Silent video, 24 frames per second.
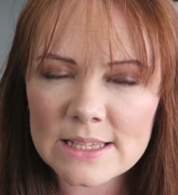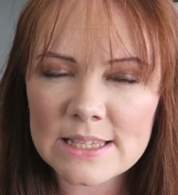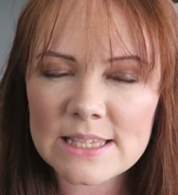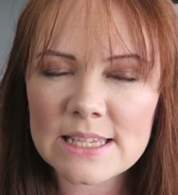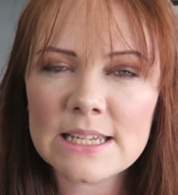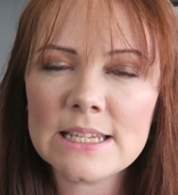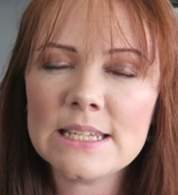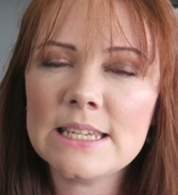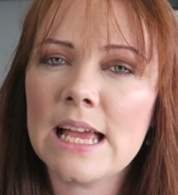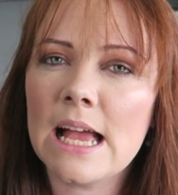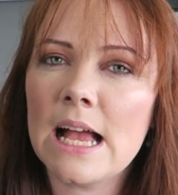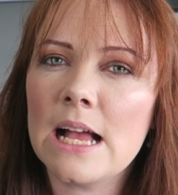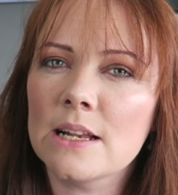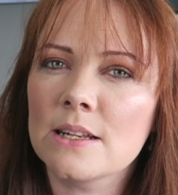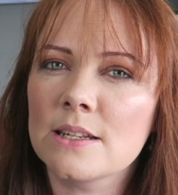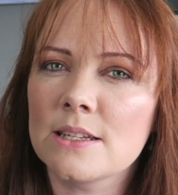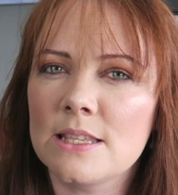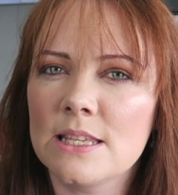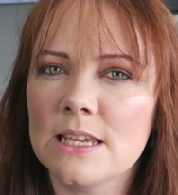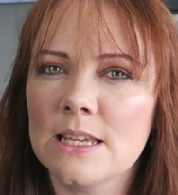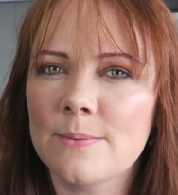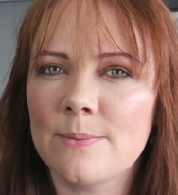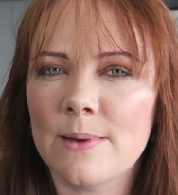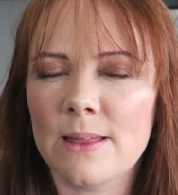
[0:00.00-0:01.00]
sit down,
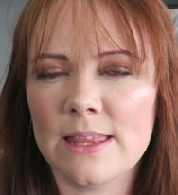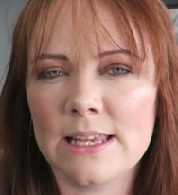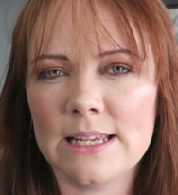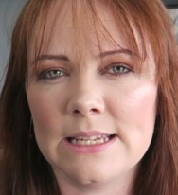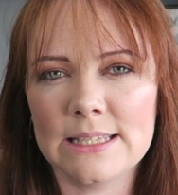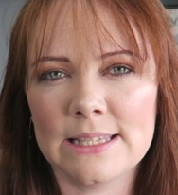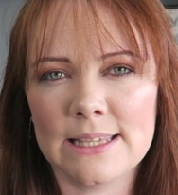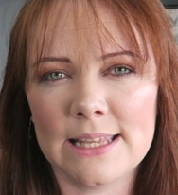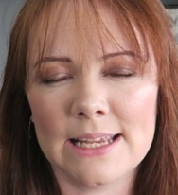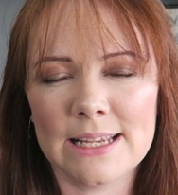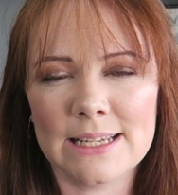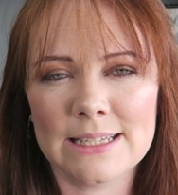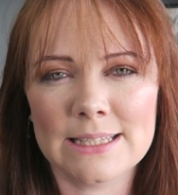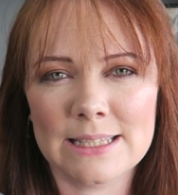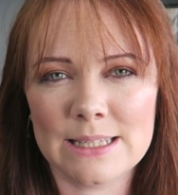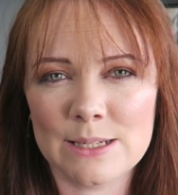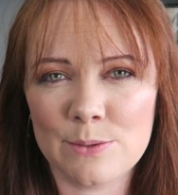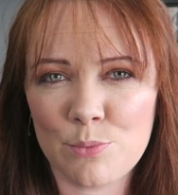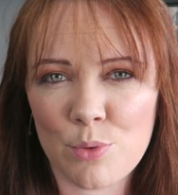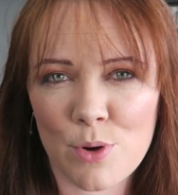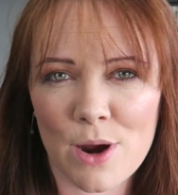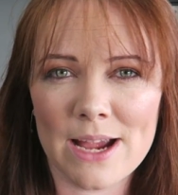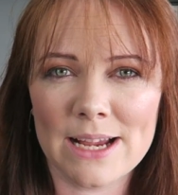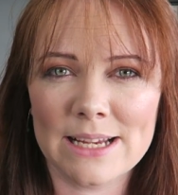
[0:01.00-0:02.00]
to think about these things,
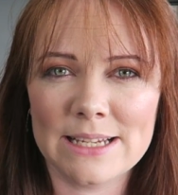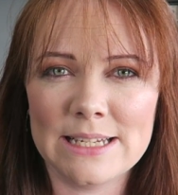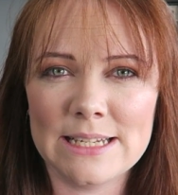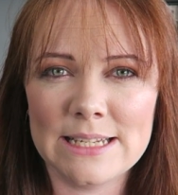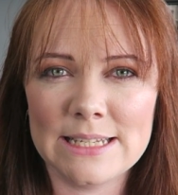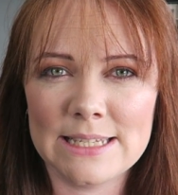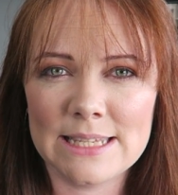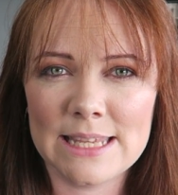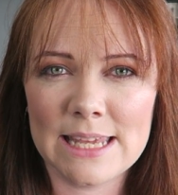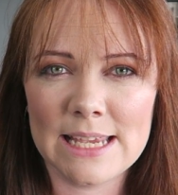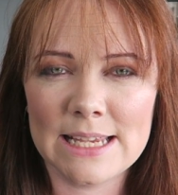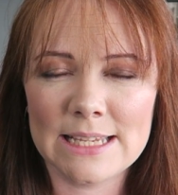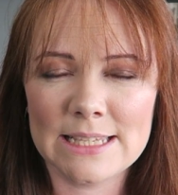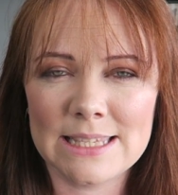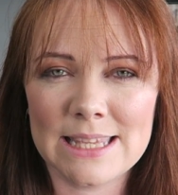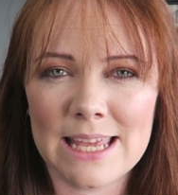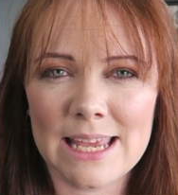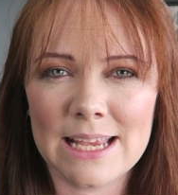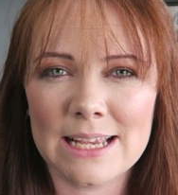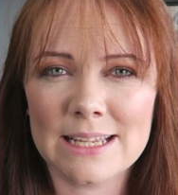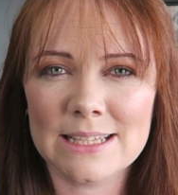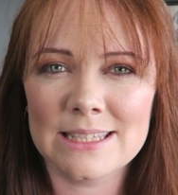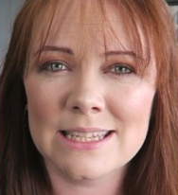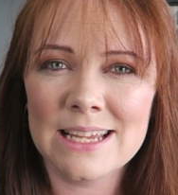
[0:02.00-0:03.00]
to practice these
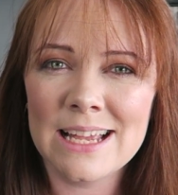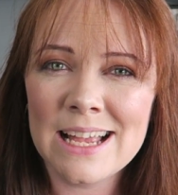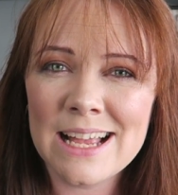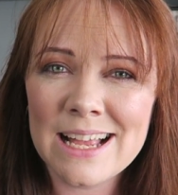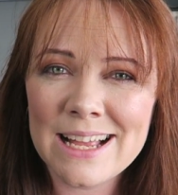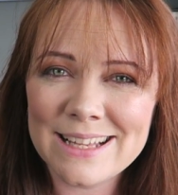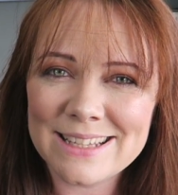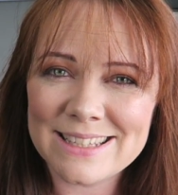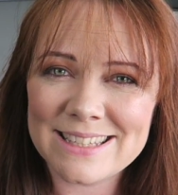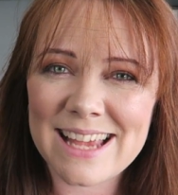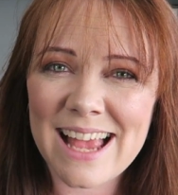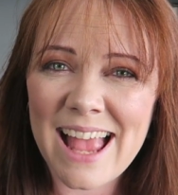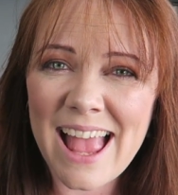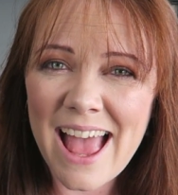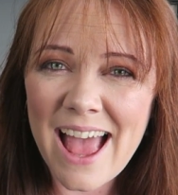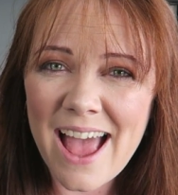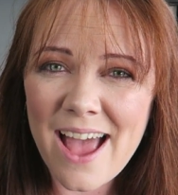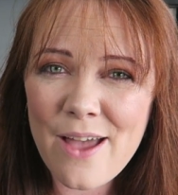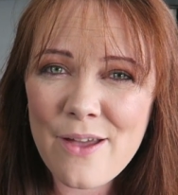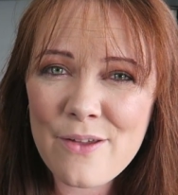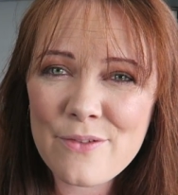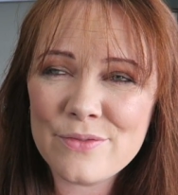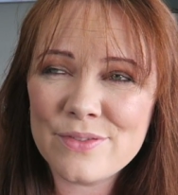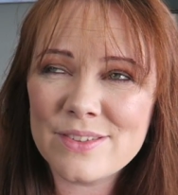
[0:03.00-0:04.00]
things,
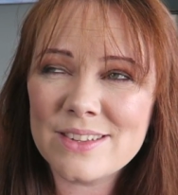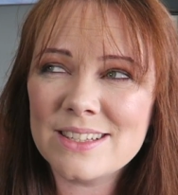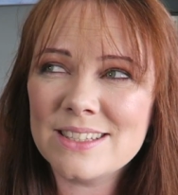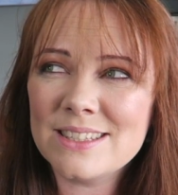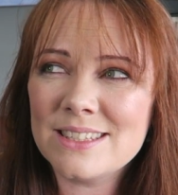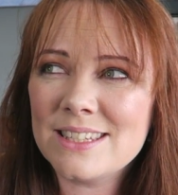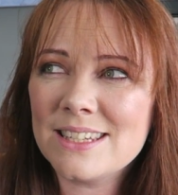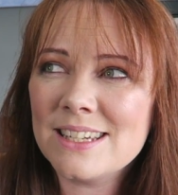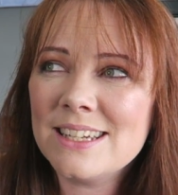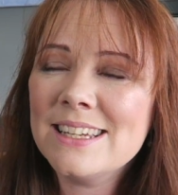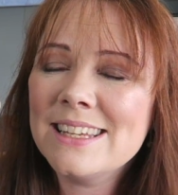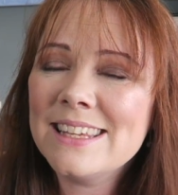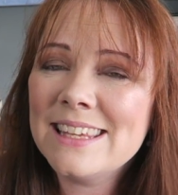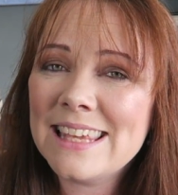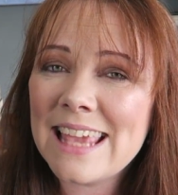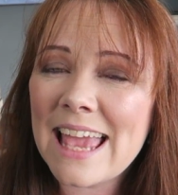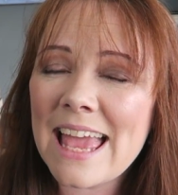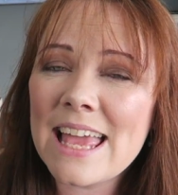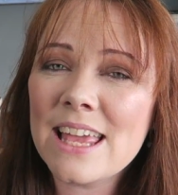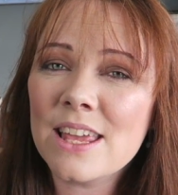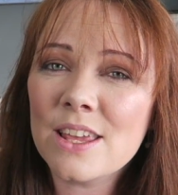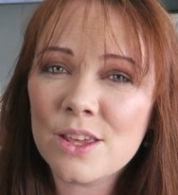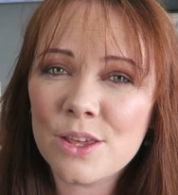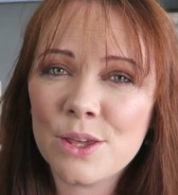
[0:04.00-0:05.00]
to
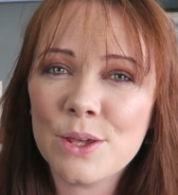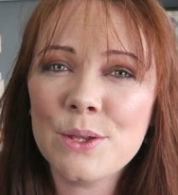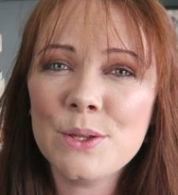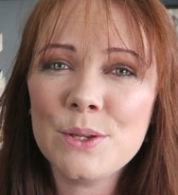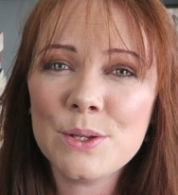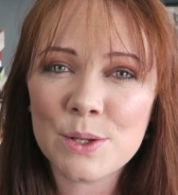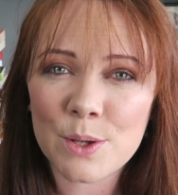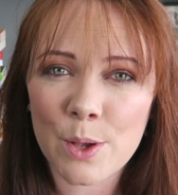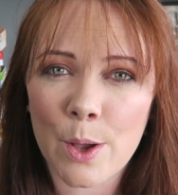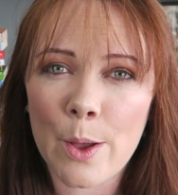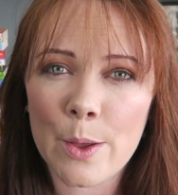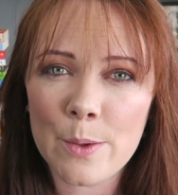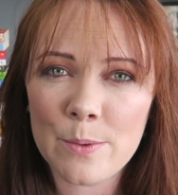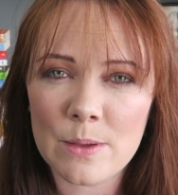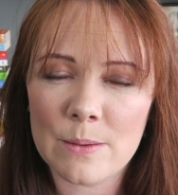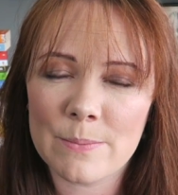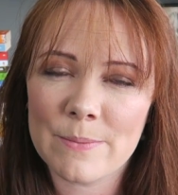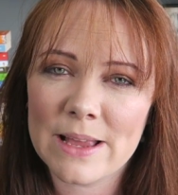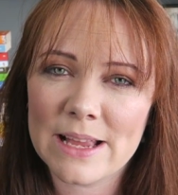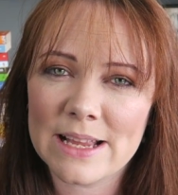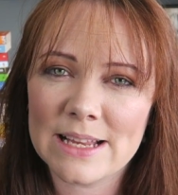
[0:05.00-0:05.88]
get good coping